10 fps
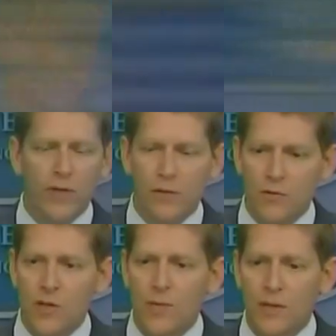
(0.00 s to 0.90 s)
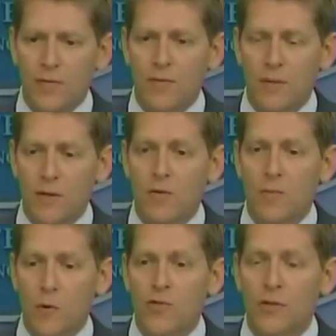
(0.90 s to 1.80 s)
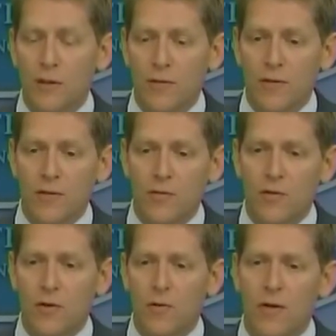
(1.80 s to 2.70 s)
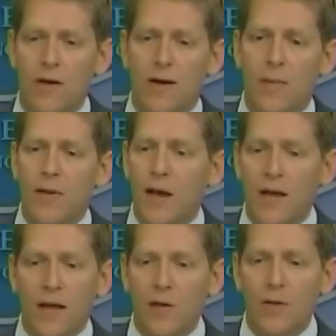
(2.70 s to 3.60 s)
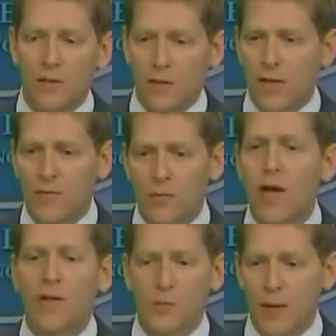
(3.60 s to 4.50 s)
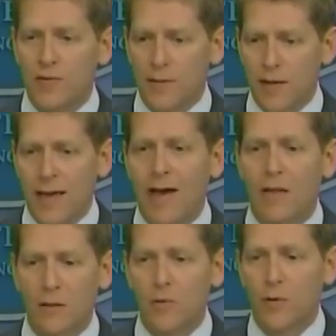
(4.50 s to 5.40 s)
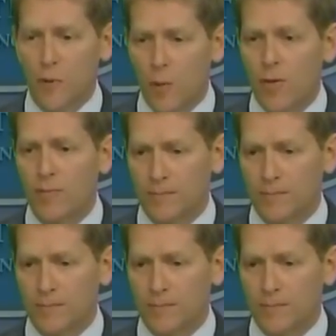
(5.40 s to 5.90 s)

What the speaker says: We can do something even bigger and more significant. So, but I do not expect today a hallelujah moment.